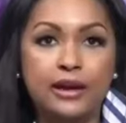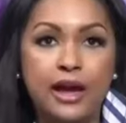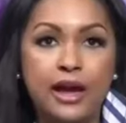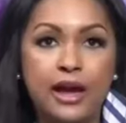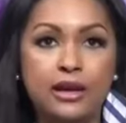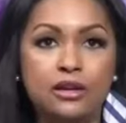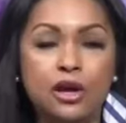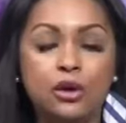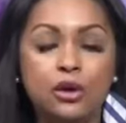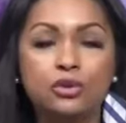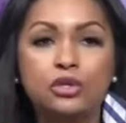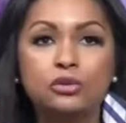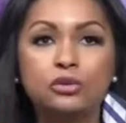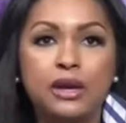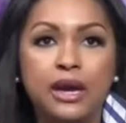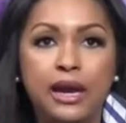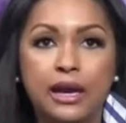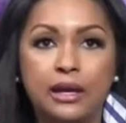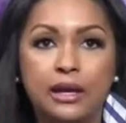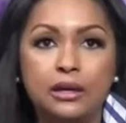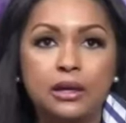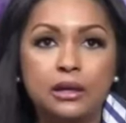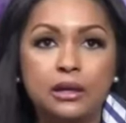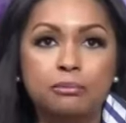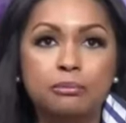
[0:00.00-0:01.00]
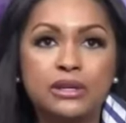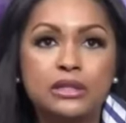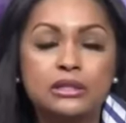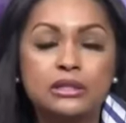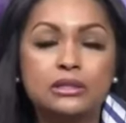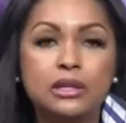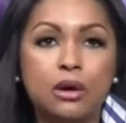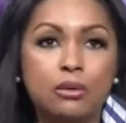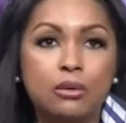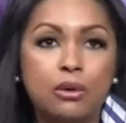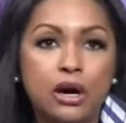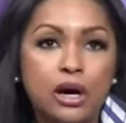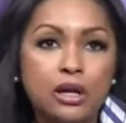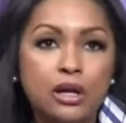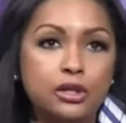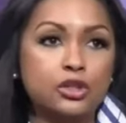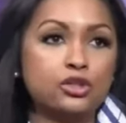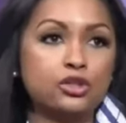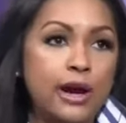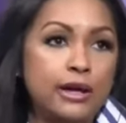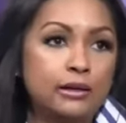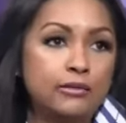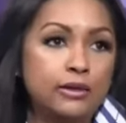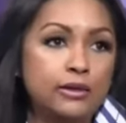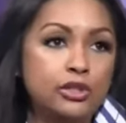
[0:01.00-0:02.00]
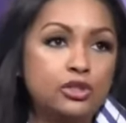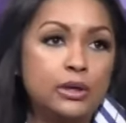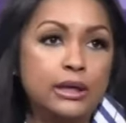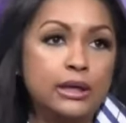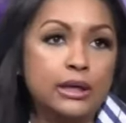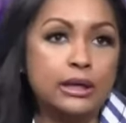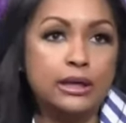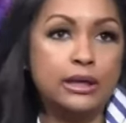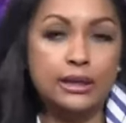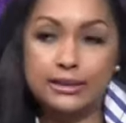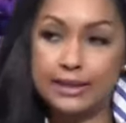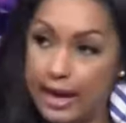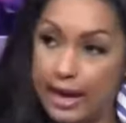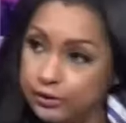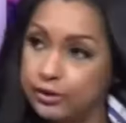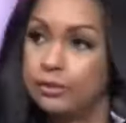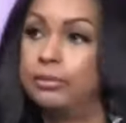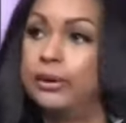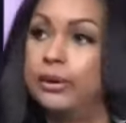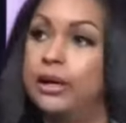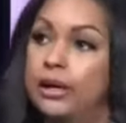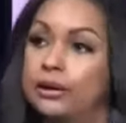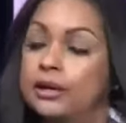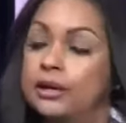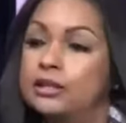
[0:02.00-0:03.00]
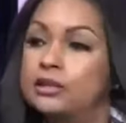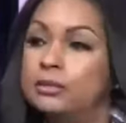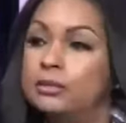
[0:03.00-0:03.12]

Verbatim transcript: And, and no, you can't be so unattractive that you get kicked out the bed,